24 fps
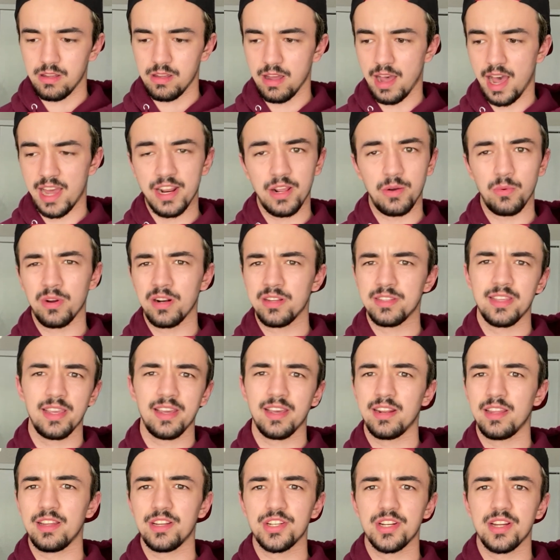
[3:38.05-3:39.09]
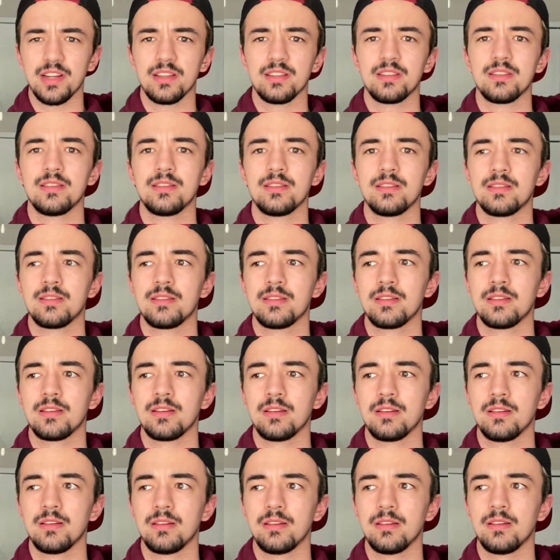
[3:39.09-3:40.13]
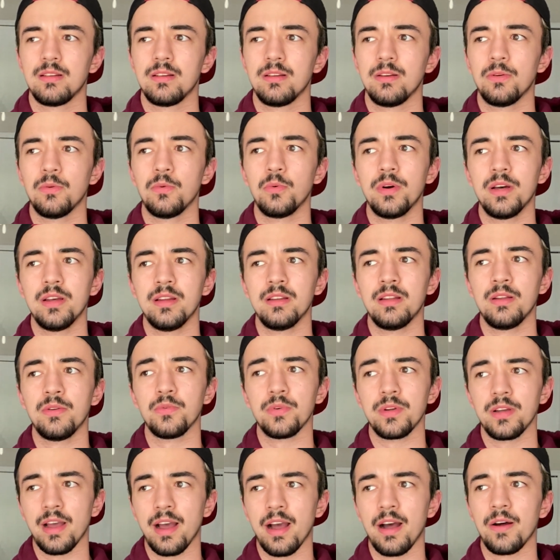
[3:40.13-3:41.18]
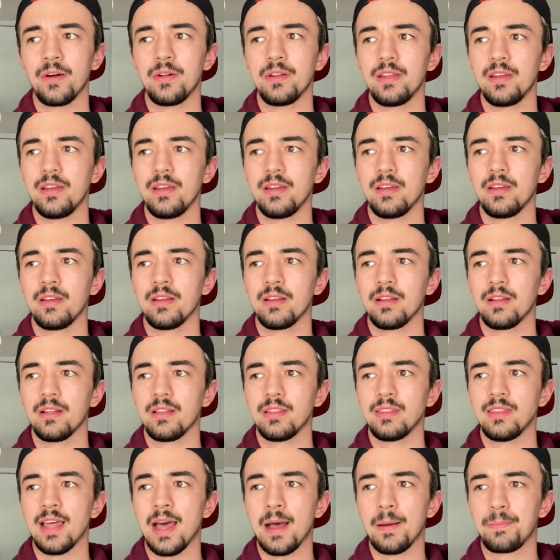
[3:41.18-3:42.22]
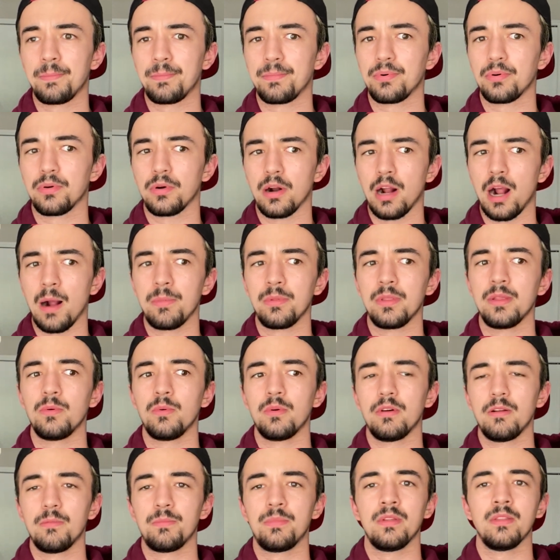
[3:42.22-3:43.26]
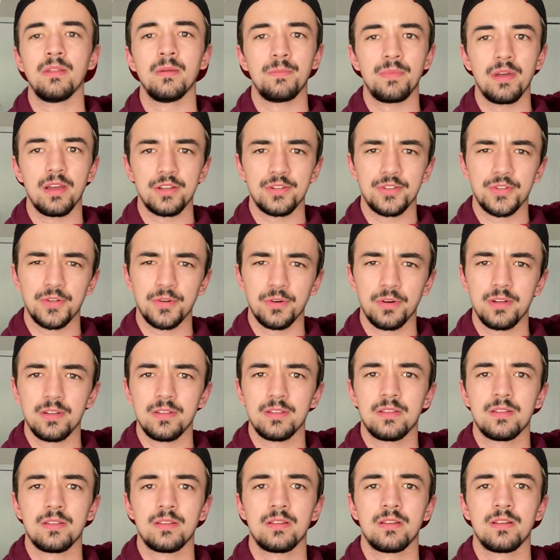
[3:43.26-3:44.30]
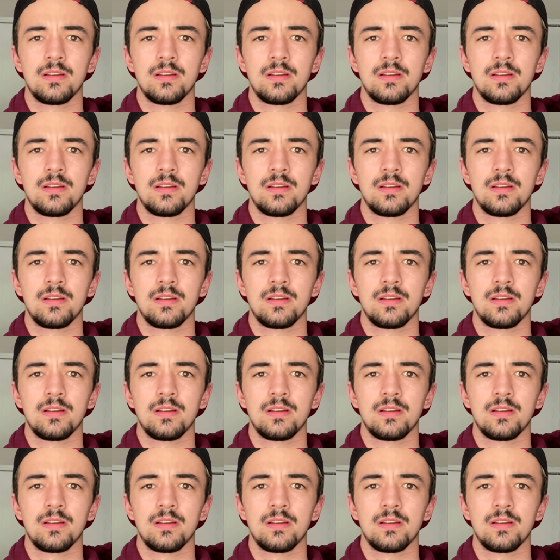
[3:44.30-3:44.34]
didn't want to take any chances. When in reality, that probably would have been the best choice.